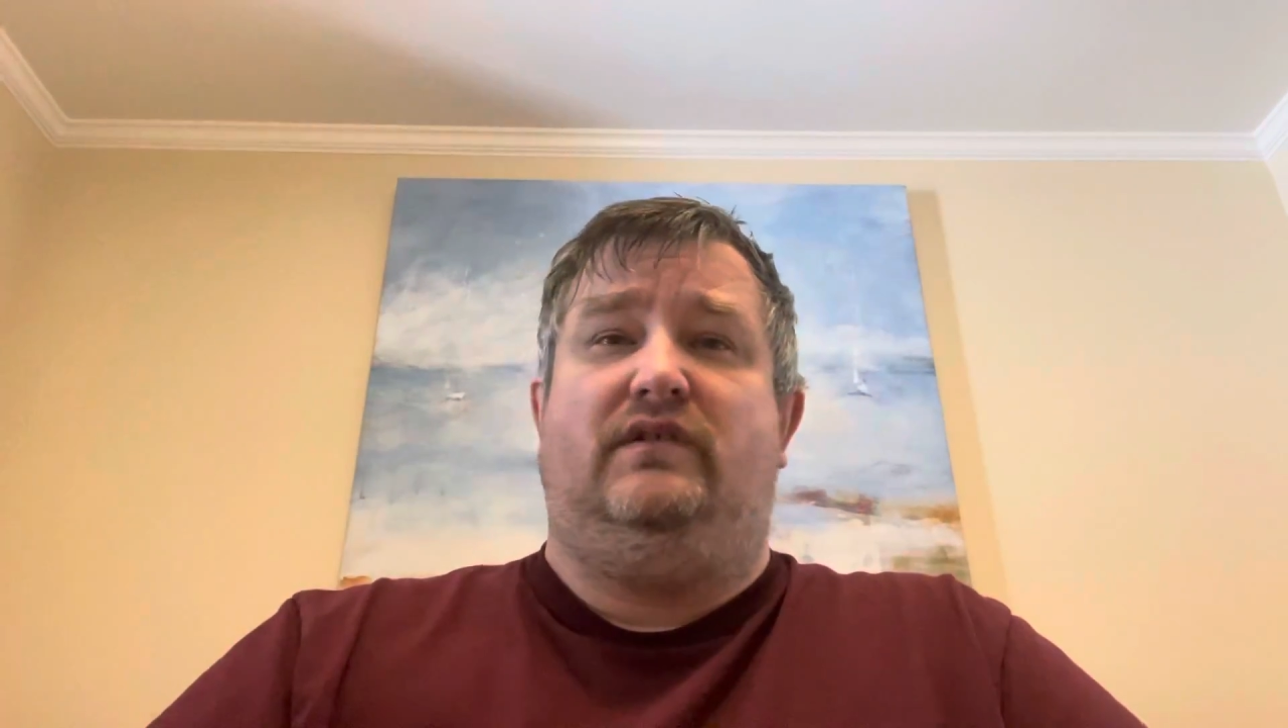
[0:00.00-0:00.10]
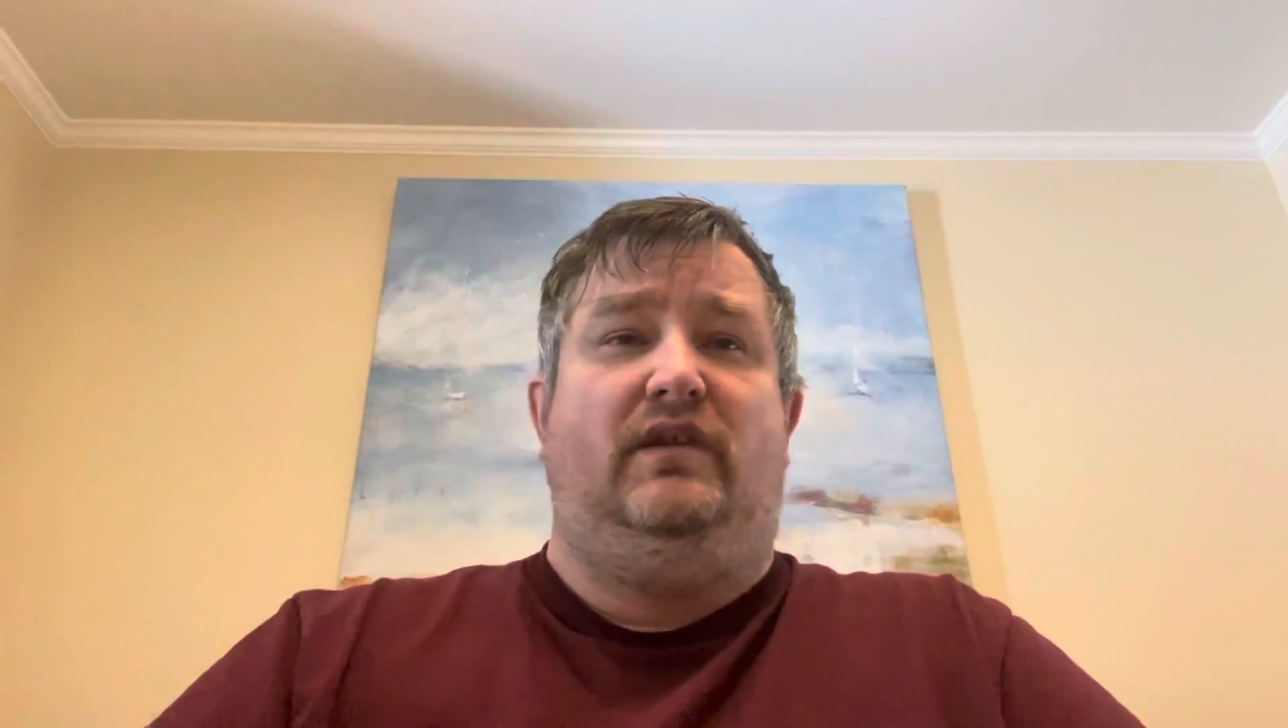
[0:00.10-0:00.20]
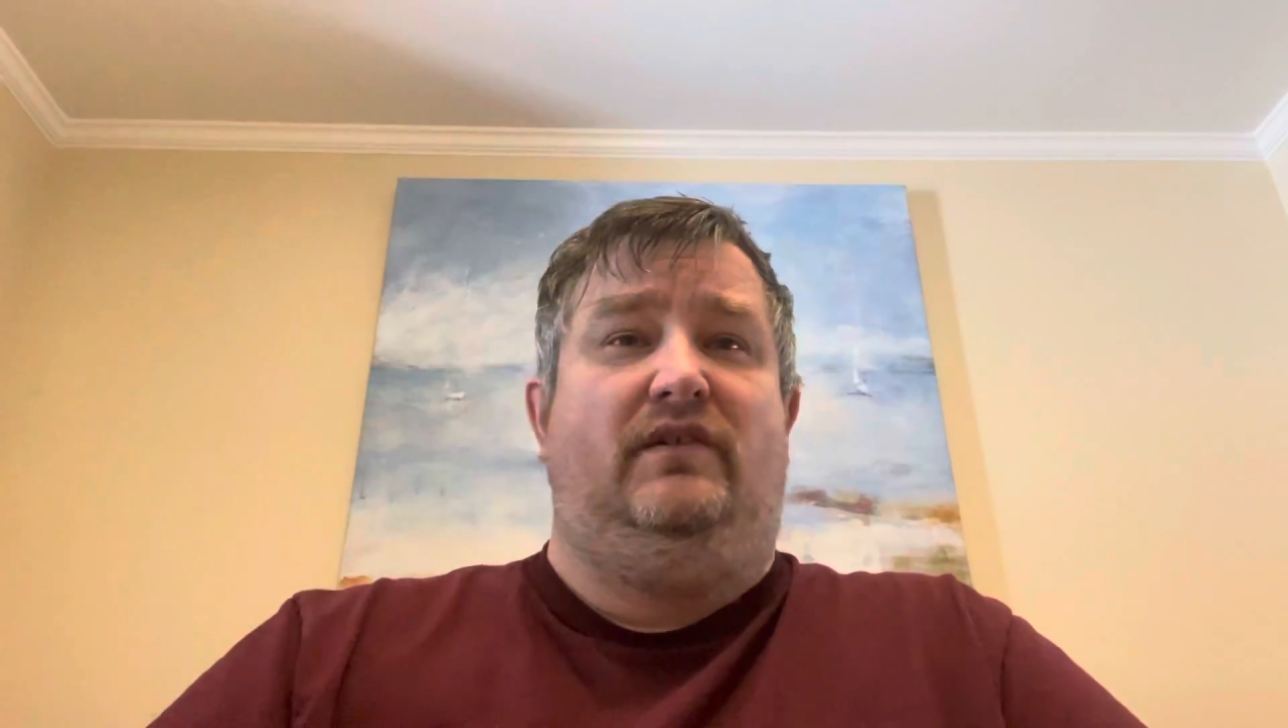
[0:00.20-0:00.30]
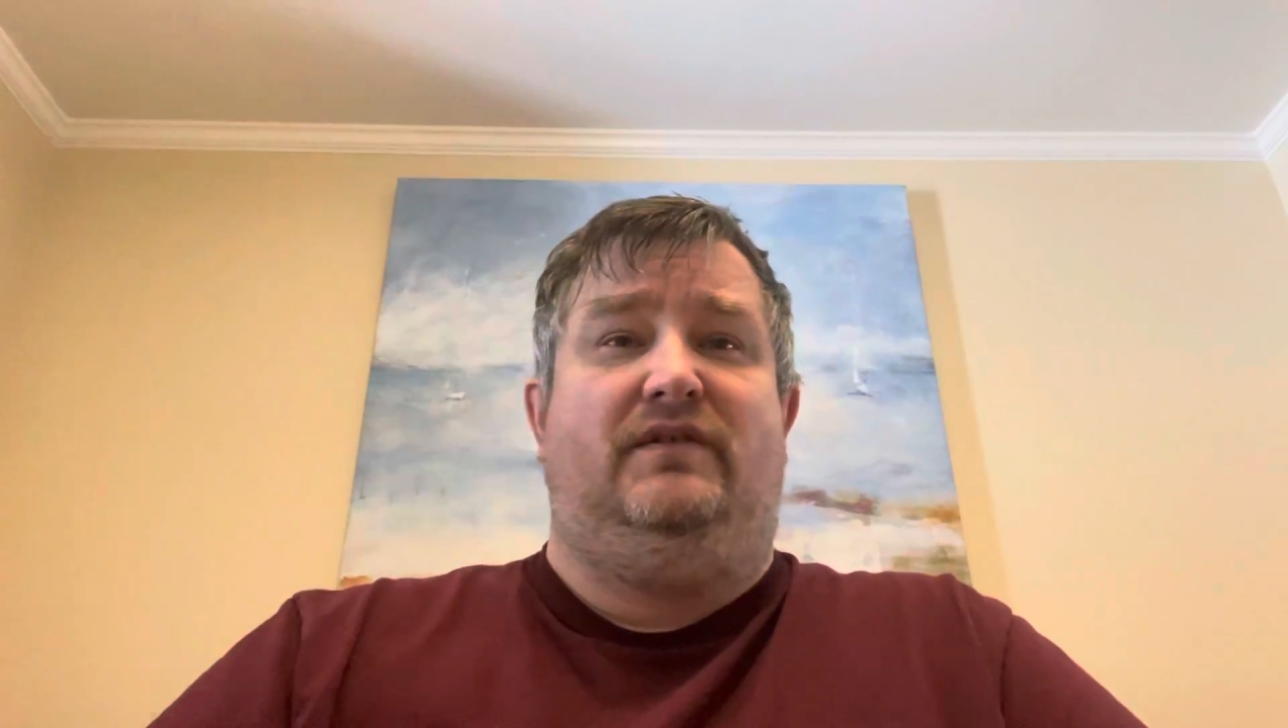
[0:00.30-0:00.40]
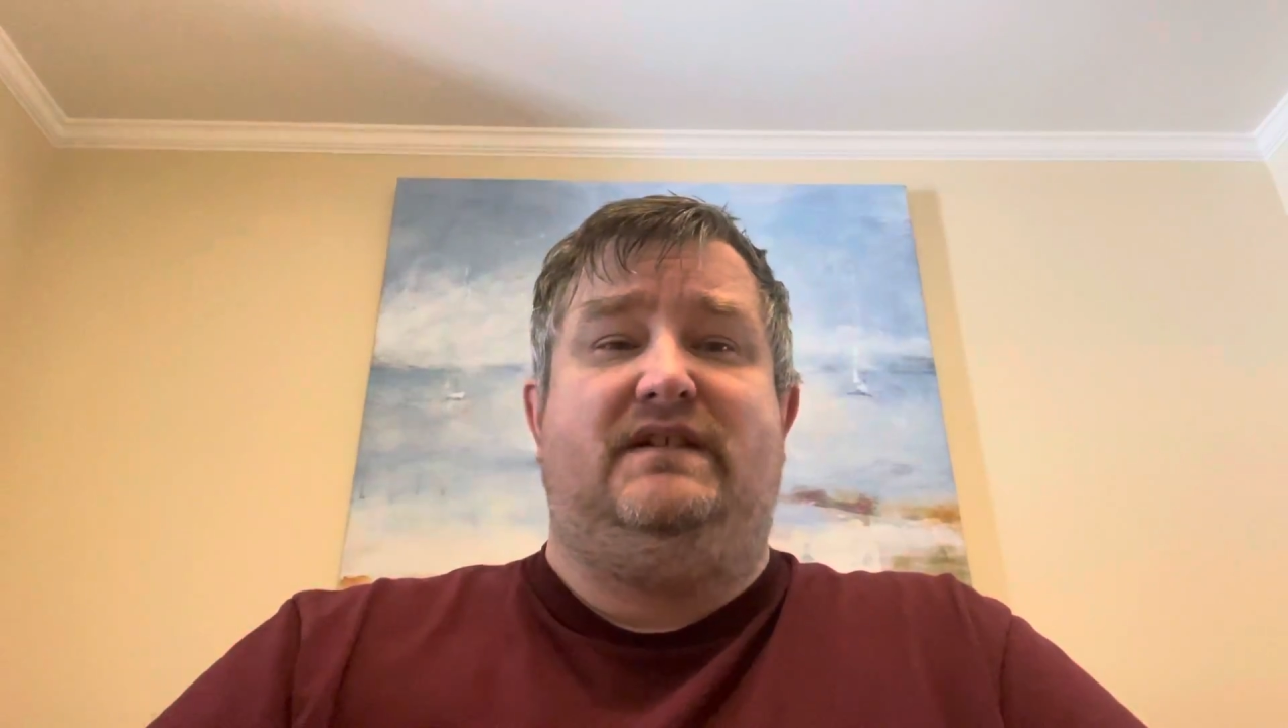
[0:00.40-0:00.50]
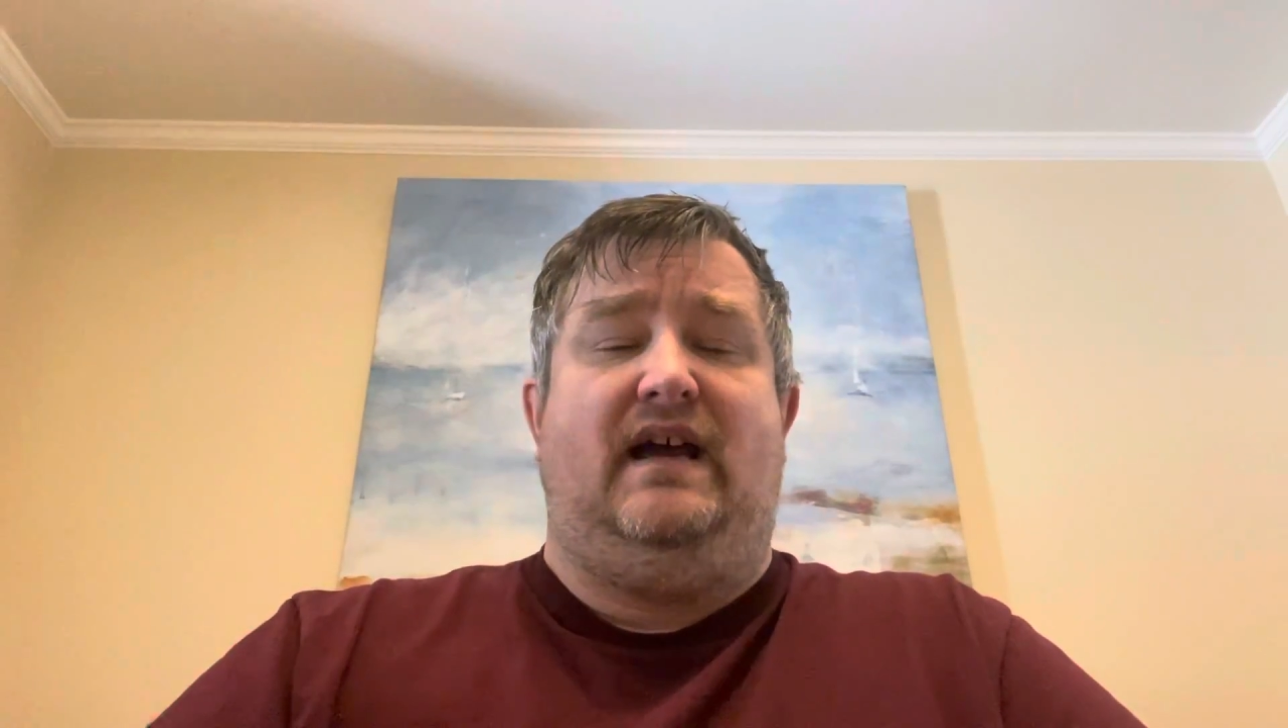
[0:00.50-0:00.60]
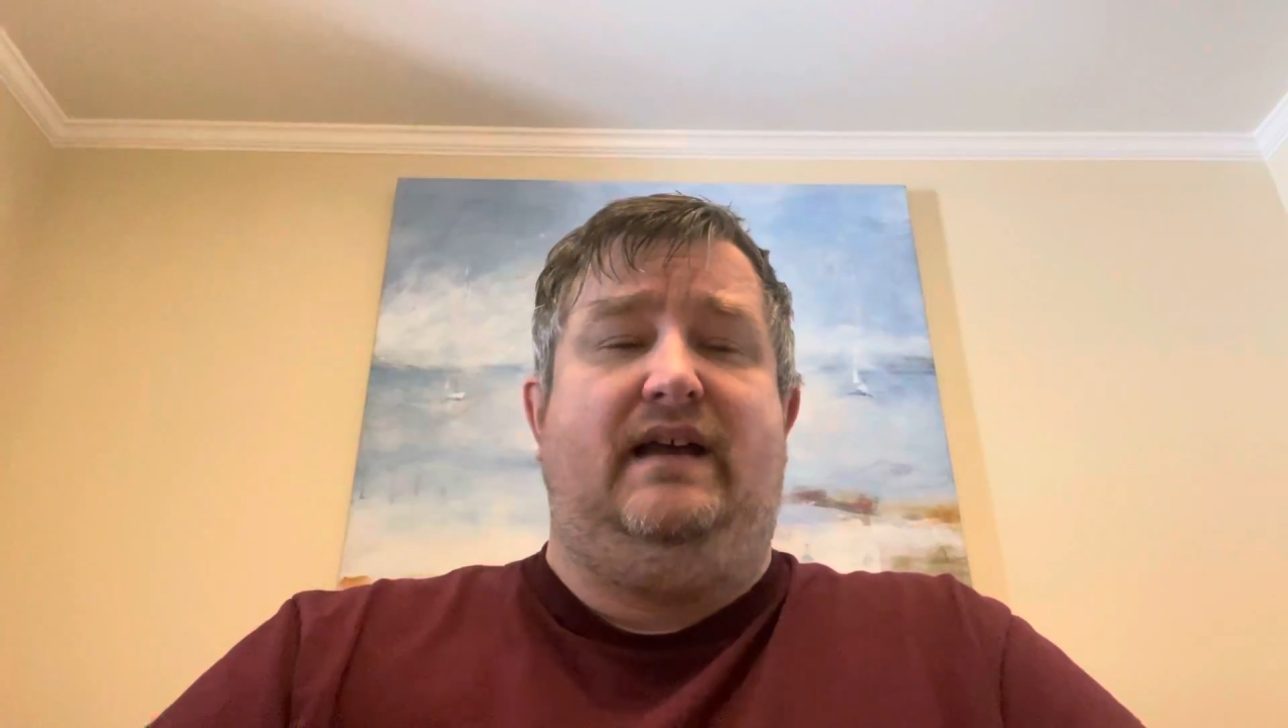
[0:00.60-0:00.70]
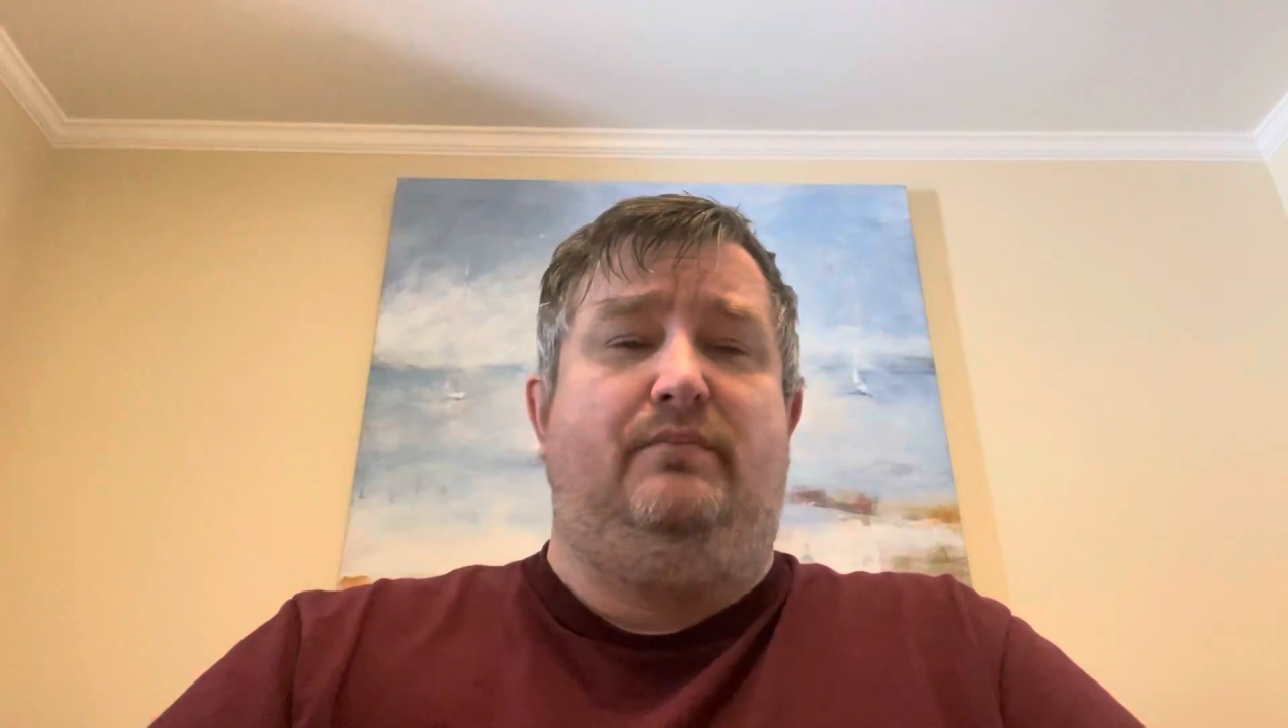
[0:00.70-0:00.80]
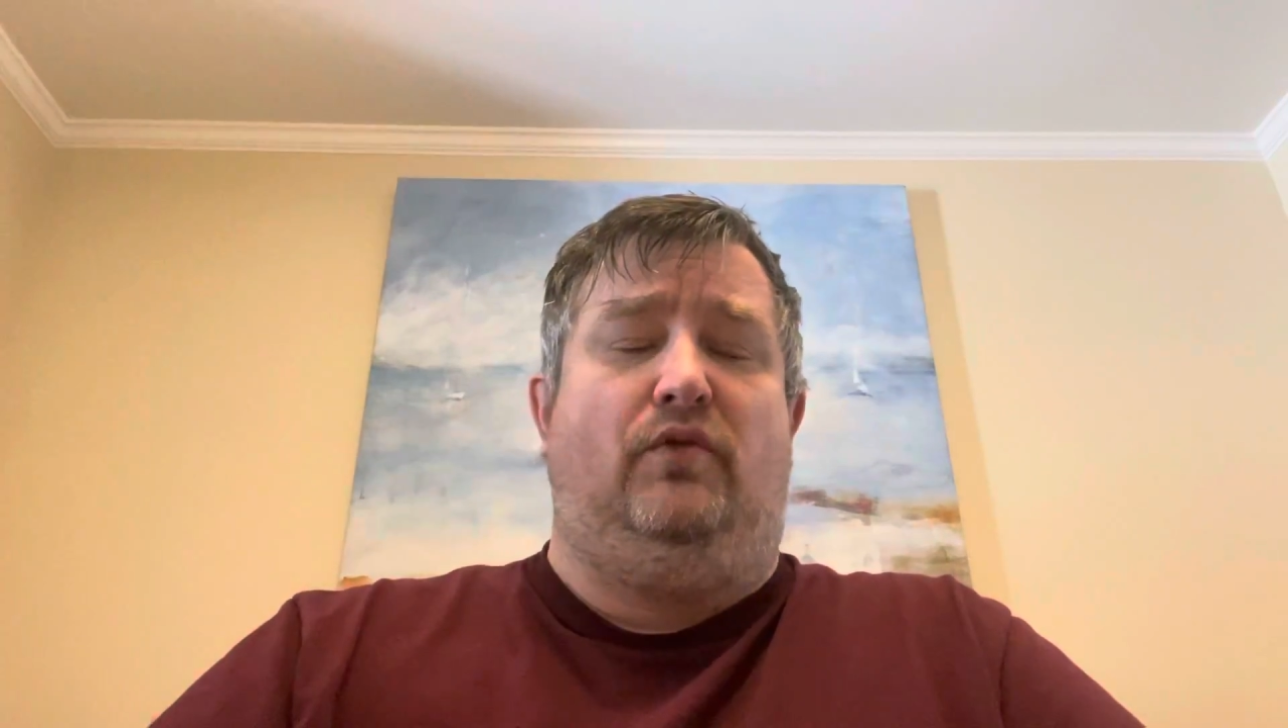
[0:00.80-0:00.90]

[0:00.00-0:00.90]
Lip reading: little tight